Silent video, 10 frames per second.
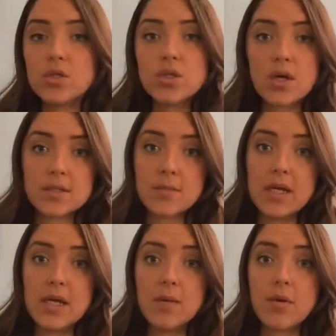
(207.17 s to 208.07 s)
to talk to
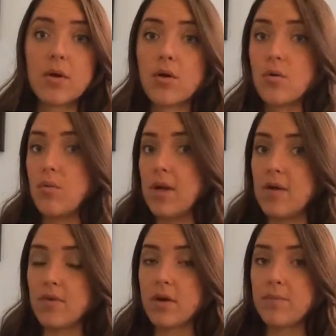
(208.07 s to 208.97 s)
my neighbor,
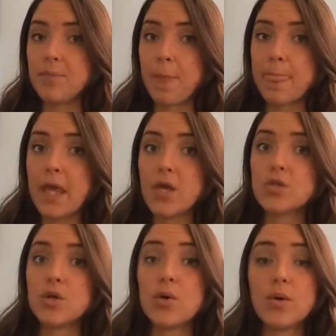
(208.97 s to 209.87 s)
whatever.
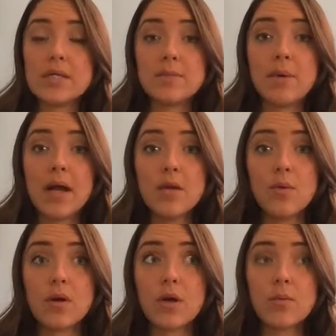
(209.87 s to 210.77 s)
So as a body
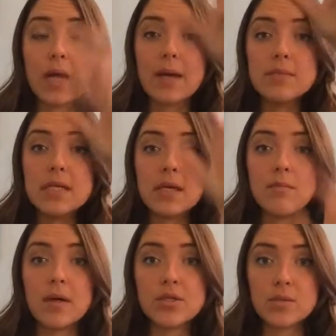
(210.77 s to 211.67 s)
worker, when I'm taking
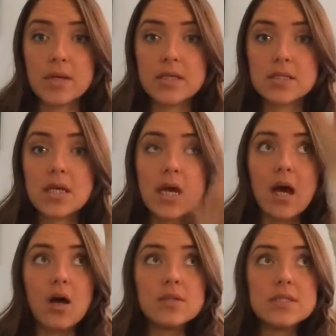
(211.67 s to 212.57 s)
measurements,
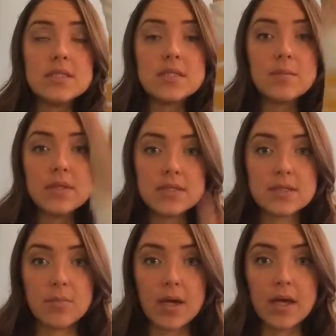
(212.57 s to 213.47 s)
I'll see somebody's
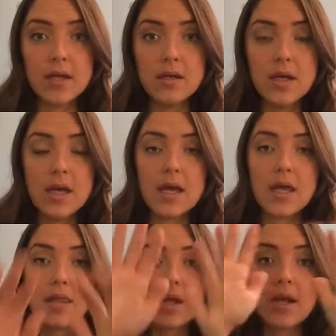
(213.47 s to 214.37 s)
spine,
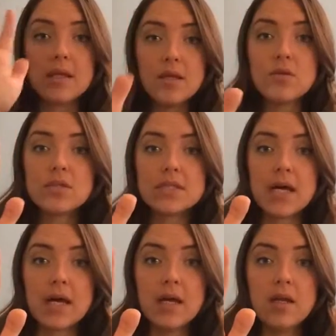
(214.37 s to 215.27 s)
and then on either
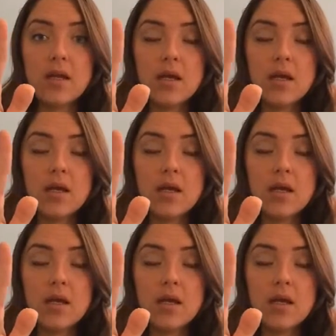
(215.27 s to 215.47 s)
side,